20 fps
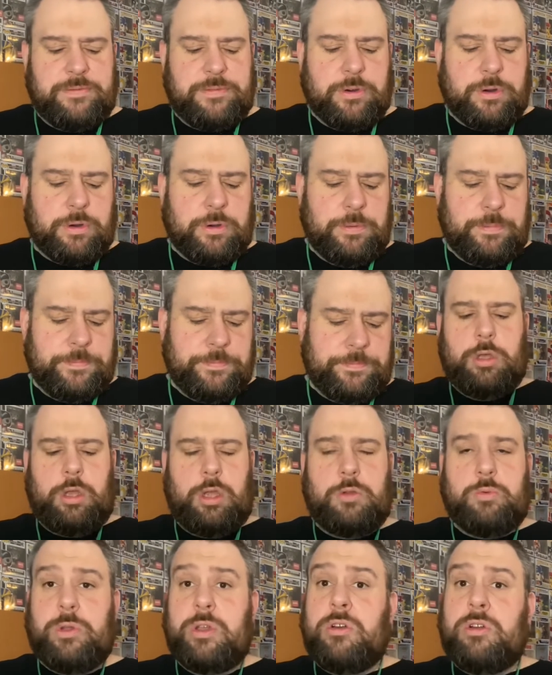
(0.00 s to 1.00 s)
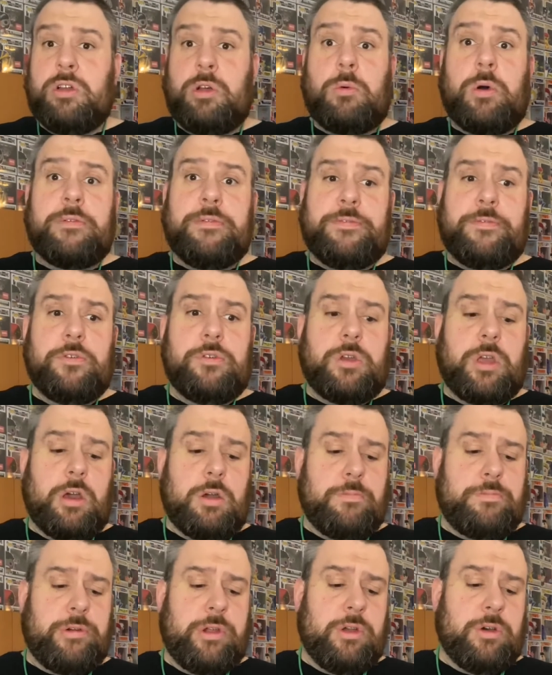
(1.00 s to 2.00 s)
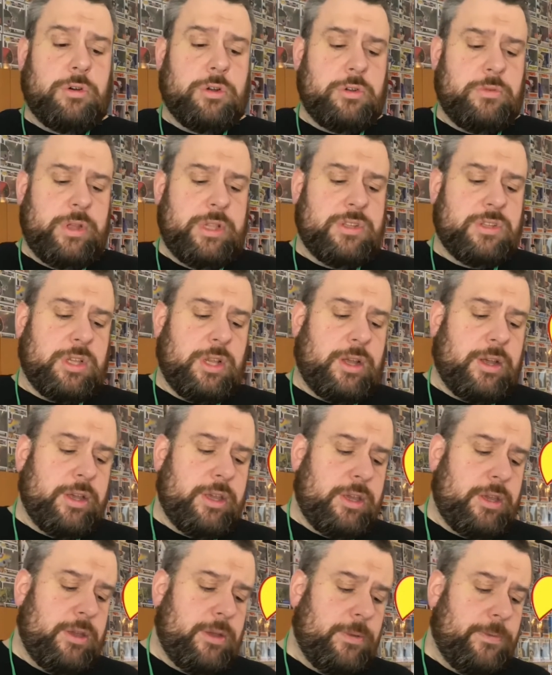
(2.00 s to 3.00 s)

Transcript: for, and we all know what Funko pre-ordering's like,